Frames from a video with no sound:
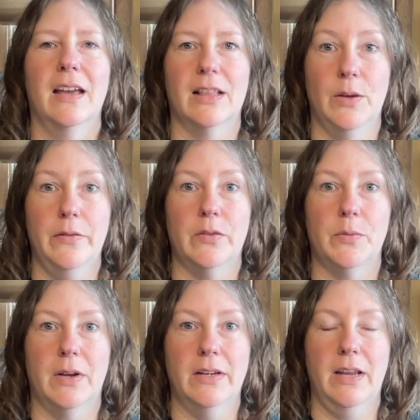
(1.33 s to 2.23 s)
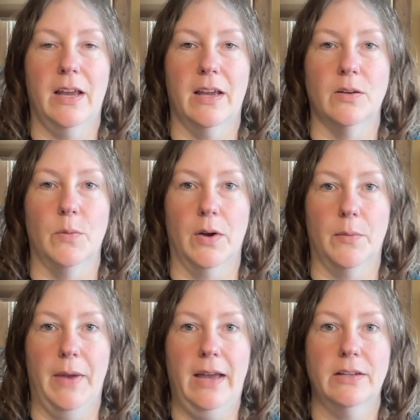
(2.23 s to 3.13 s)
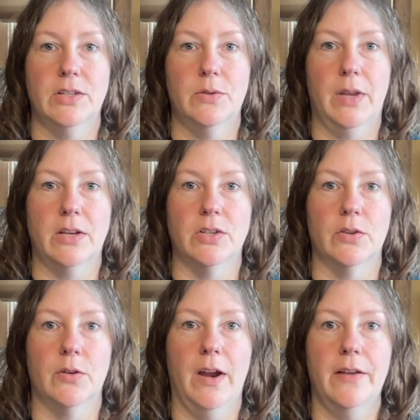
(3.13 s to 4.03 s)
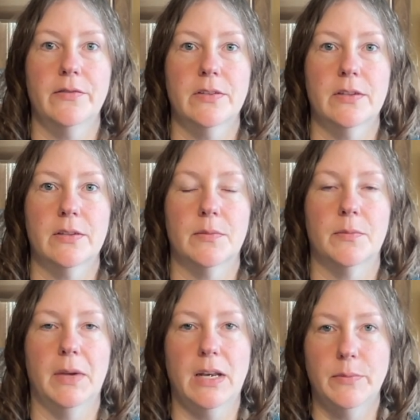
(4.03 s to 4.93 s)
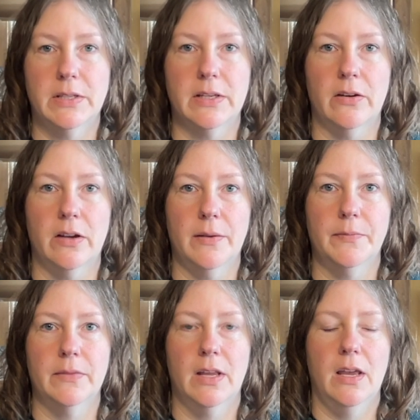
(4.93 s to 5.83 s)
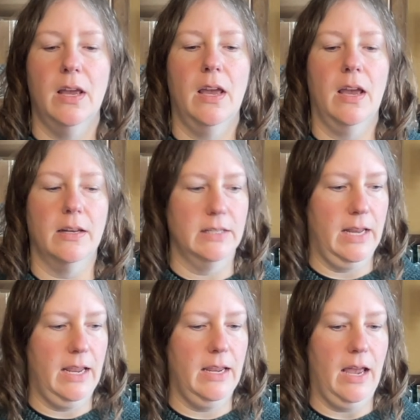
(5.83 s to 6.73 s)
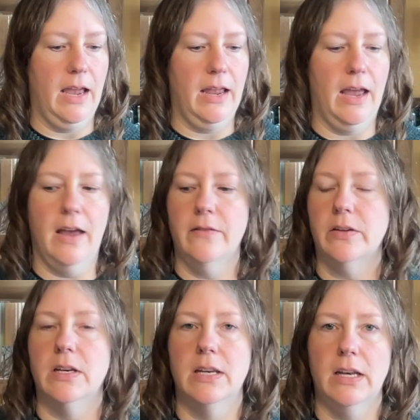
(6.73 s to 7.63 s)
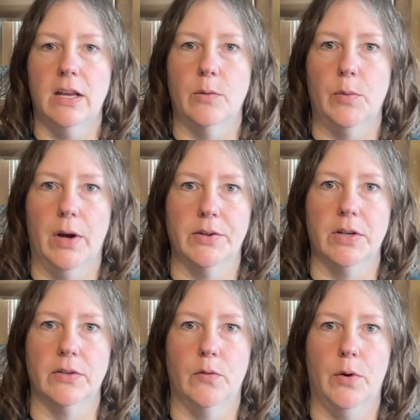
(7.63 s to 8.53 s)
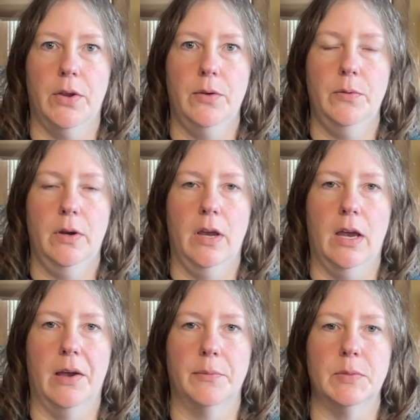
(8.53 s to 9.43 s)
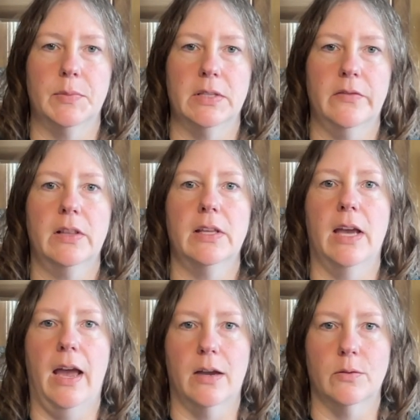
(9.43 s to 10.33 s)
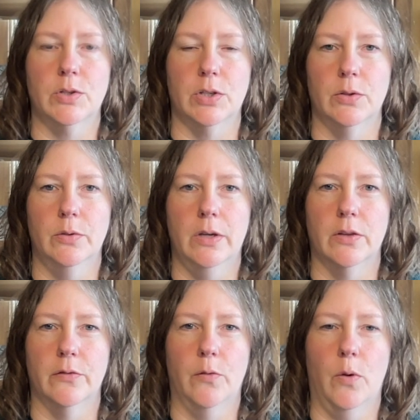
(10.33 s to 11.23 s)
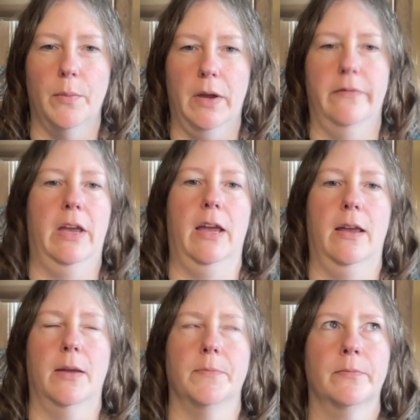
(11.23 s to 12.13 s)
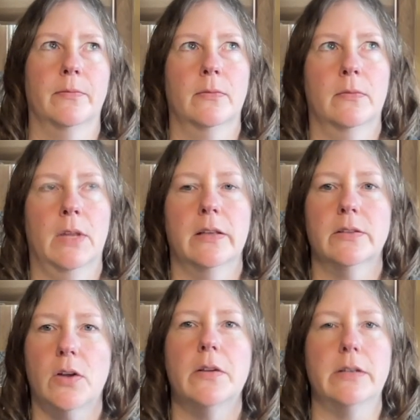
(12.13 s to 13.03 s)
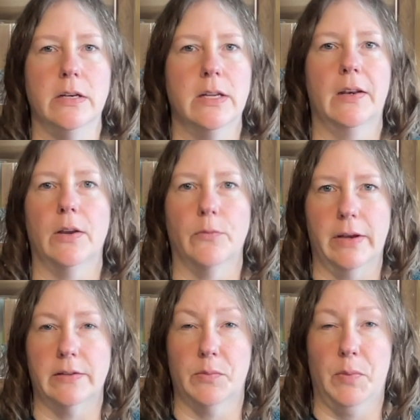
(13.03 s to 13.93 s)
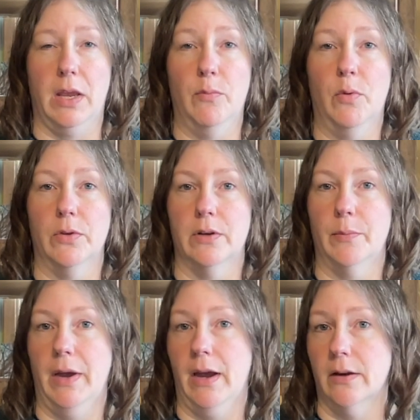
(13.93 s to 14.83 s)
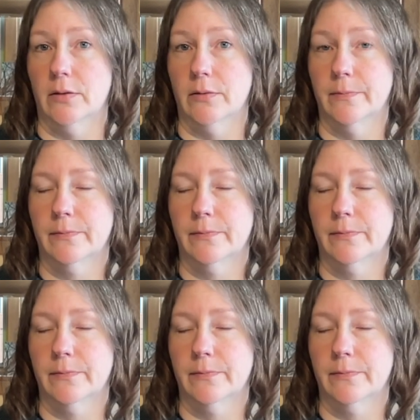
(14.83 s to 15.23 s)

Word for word: Hello everyone and welcome back to Gage Hill Crafts. My name is Sarah and today I have a knitting project for you, um, specifically a how-to in the form of a, let's call it a knitting recipe more than a pattern.